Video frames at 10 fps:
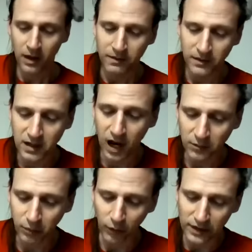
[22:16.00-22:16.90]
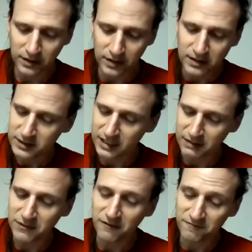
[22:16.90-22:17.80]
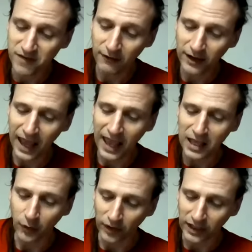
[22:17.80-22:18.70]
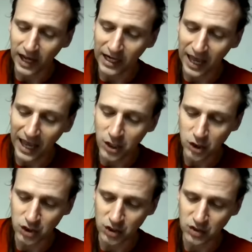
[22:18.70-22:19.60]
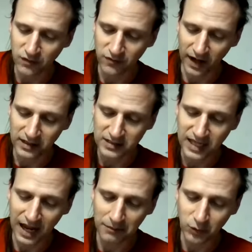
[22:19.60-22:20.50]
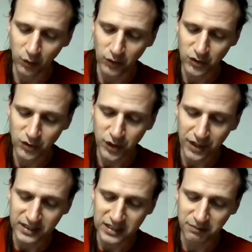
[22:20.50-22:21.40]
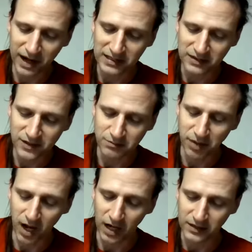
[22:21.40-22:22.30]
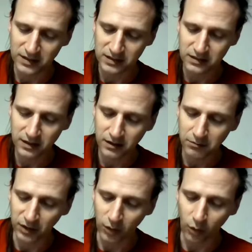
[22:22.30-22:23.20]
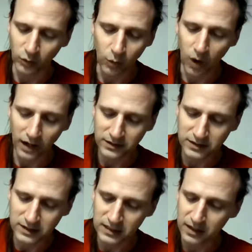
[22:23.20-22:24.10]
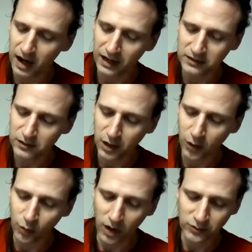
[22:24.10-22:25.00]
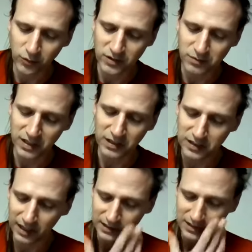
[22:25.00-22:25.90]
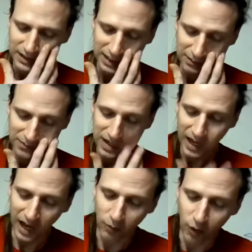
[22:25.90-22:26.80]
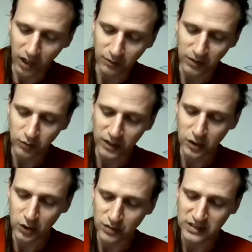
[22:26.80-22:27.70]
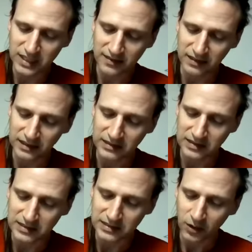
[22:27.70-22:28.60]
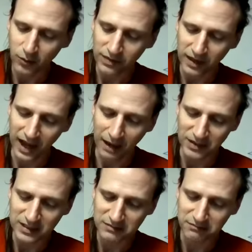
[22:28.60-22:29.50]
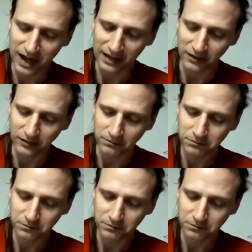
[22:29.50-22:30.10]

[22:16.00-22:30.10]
The dog boy seemed very angry and anxious to fight his captors in spite of his bonds, but old Wat did not know what was being done to him, and walked between 2 Scythians with a happy smile.